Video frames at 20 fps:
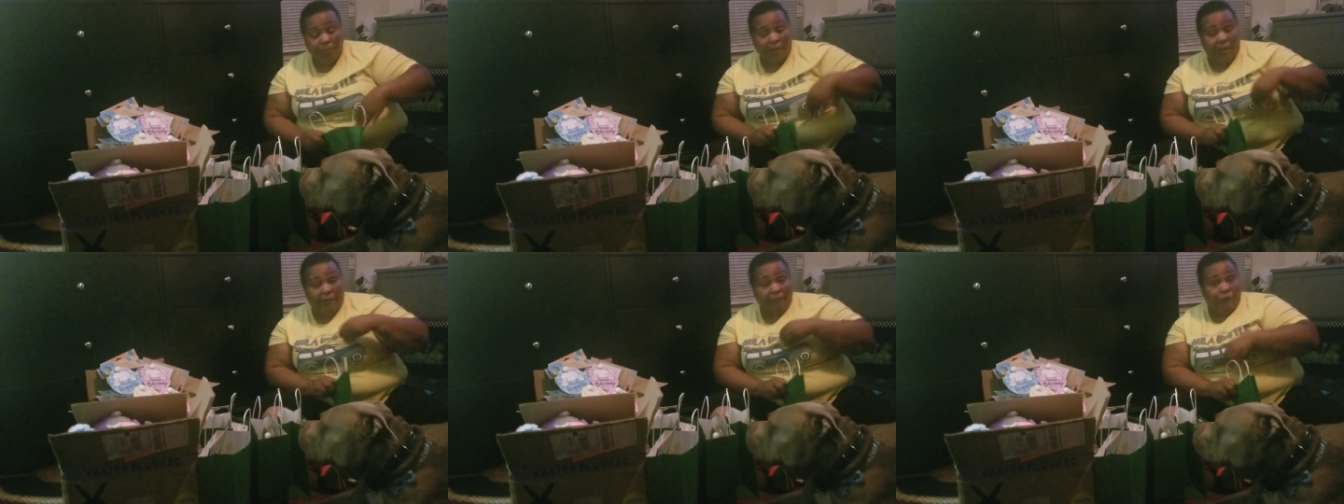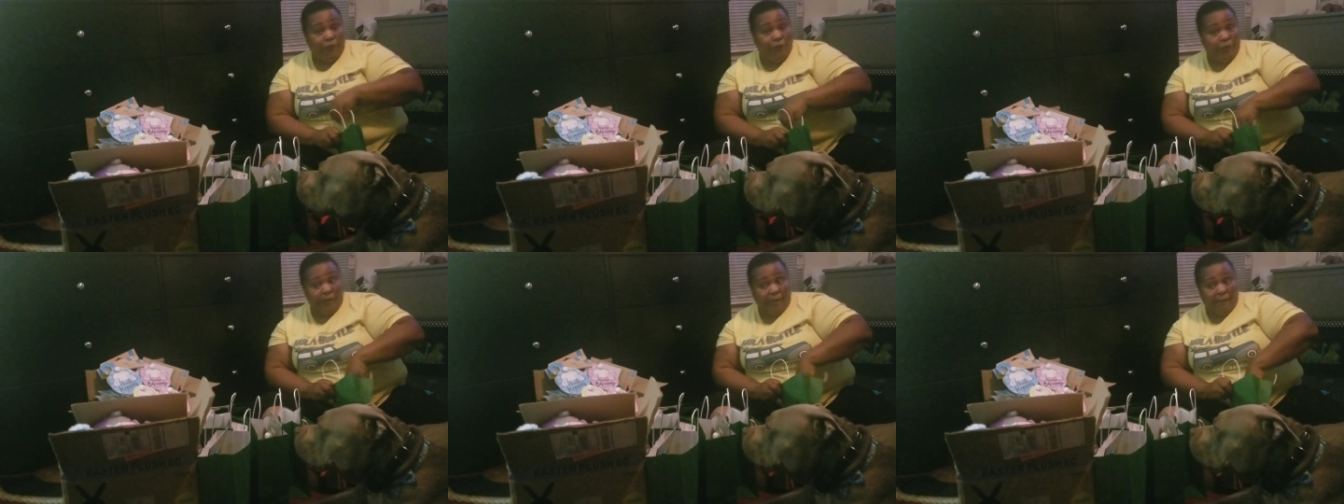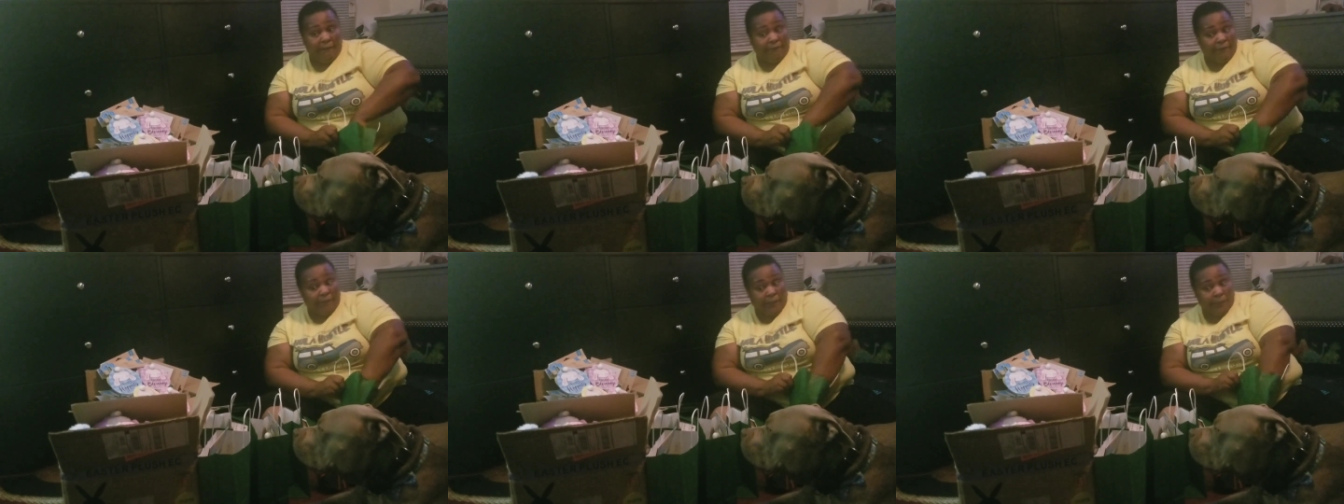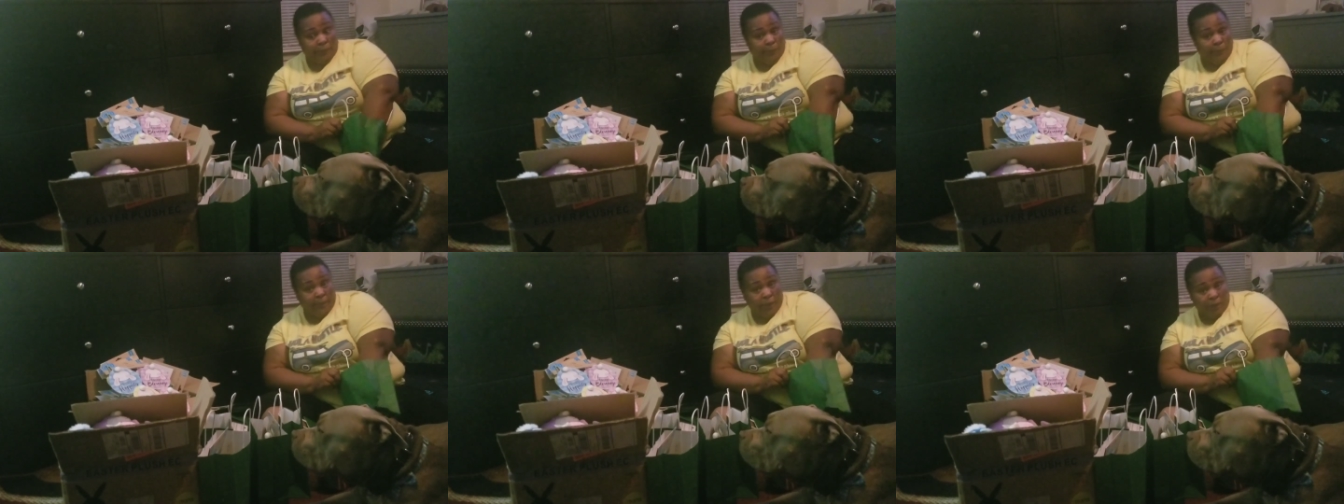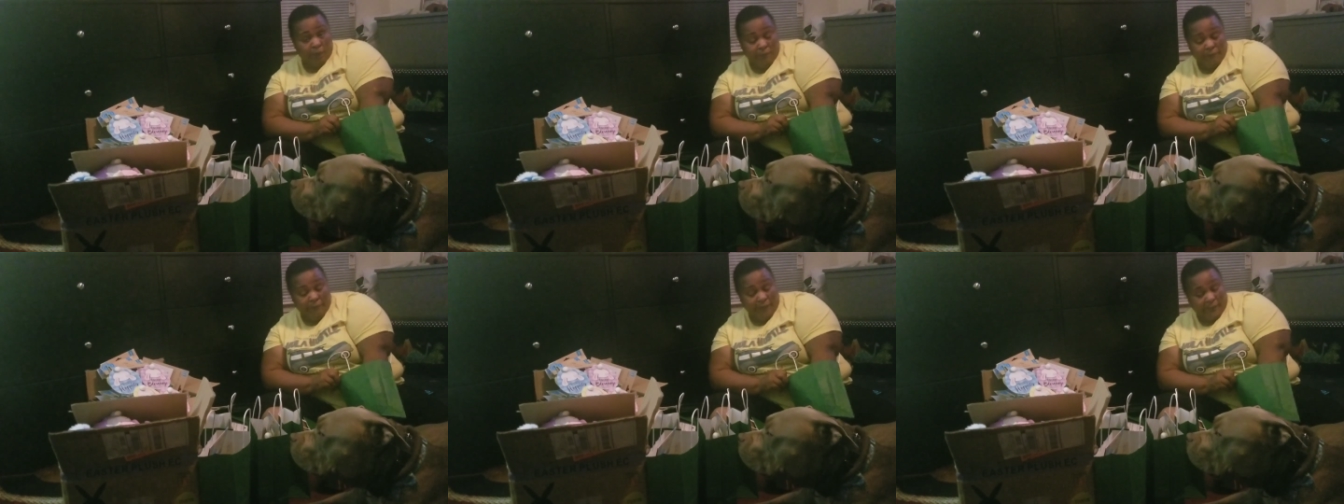if you're not
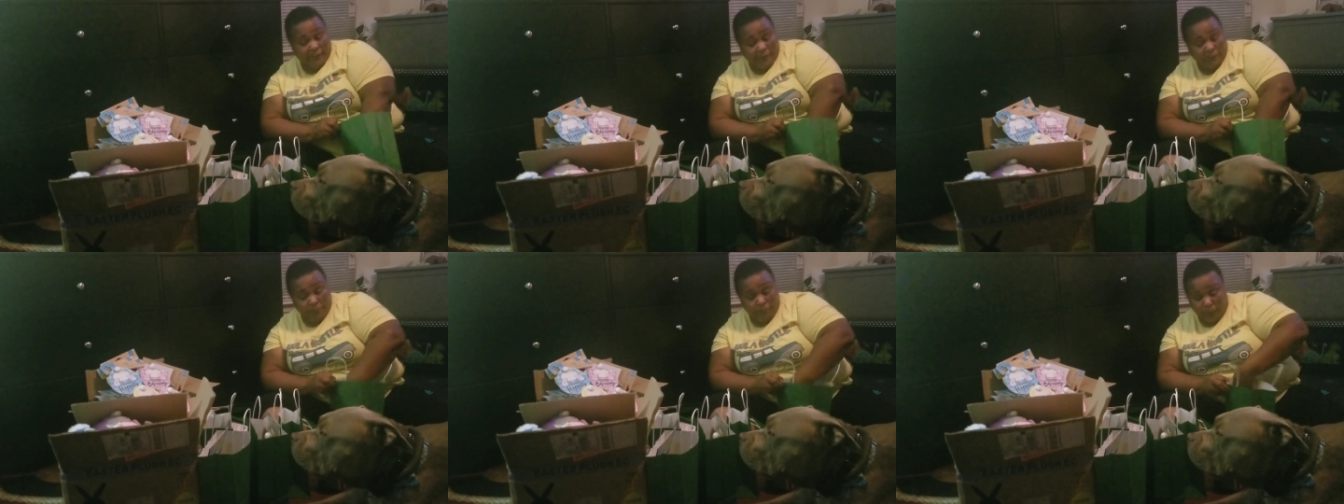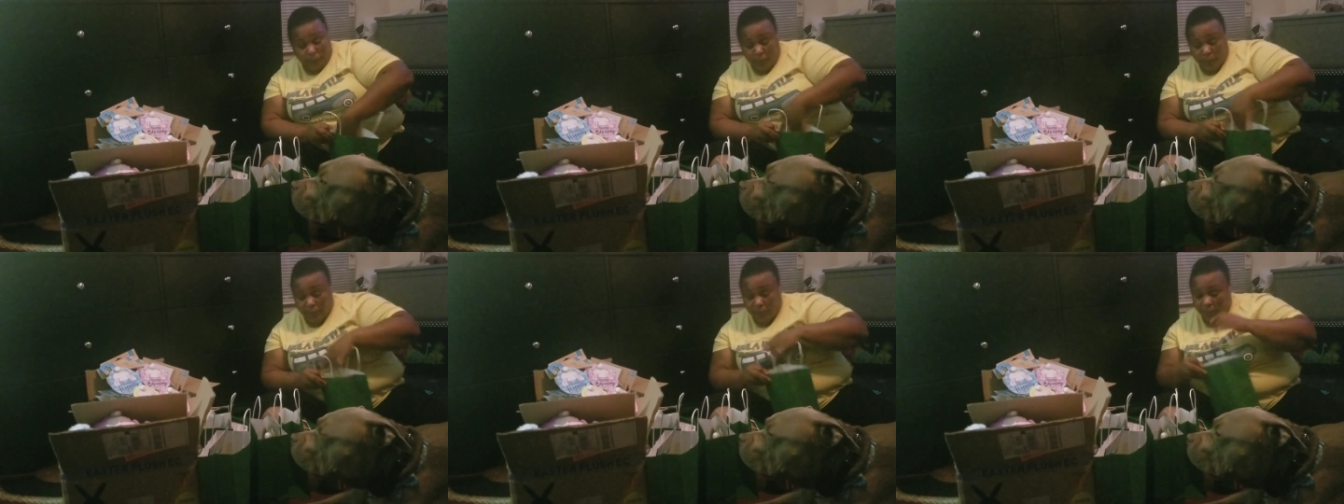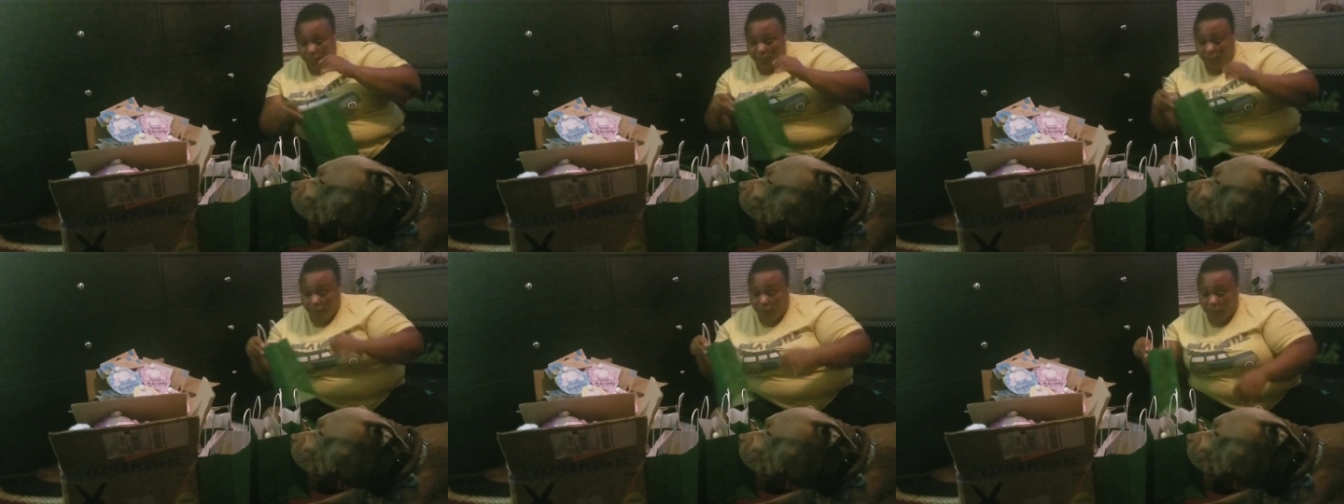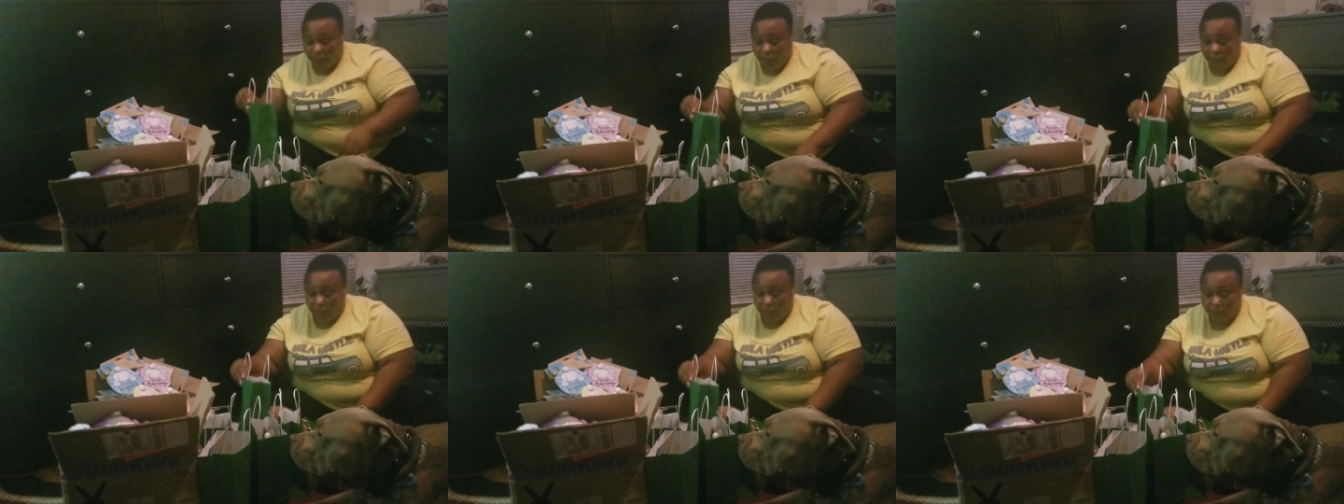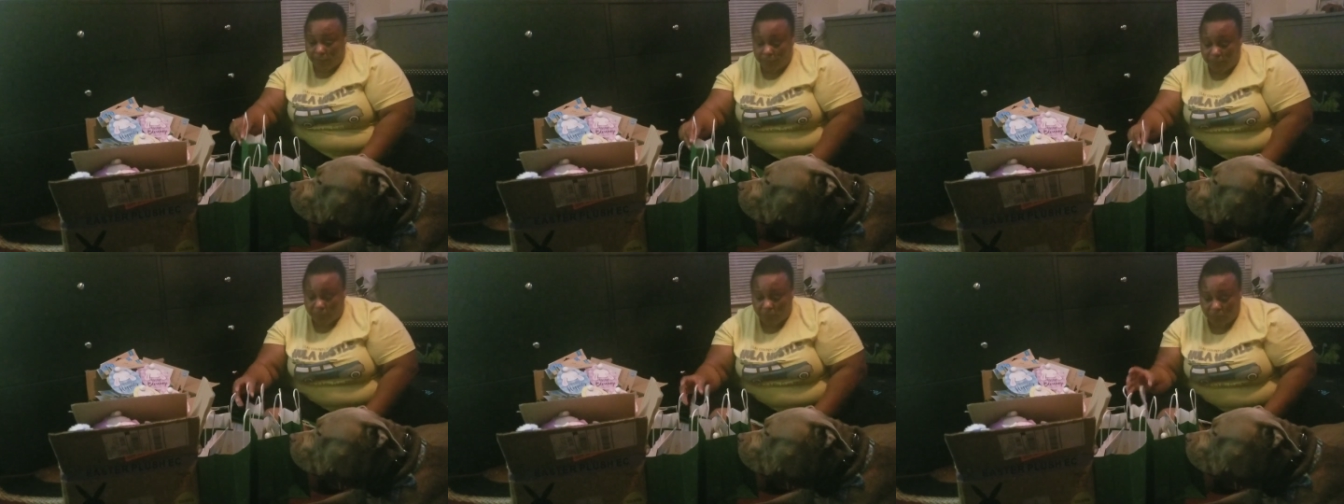following on Facebook,
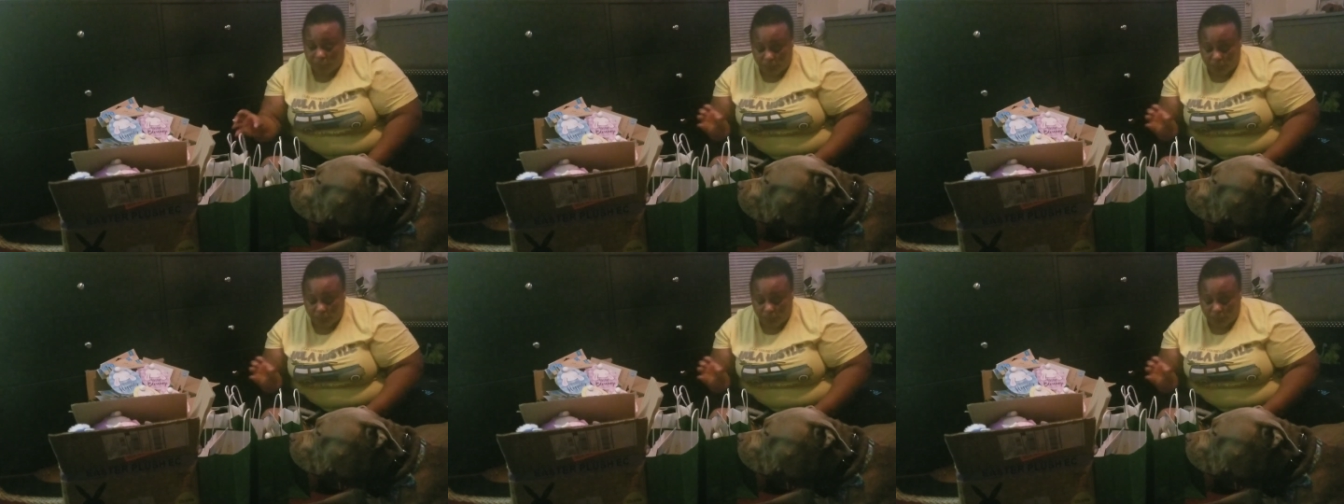um,